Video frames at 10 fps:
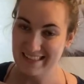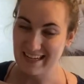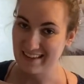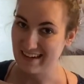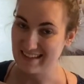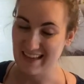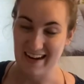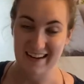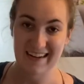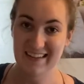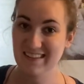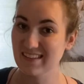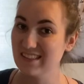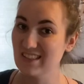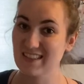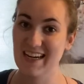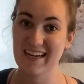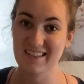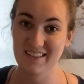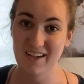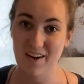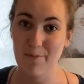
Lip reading: And like I said, I can easily just take it to go,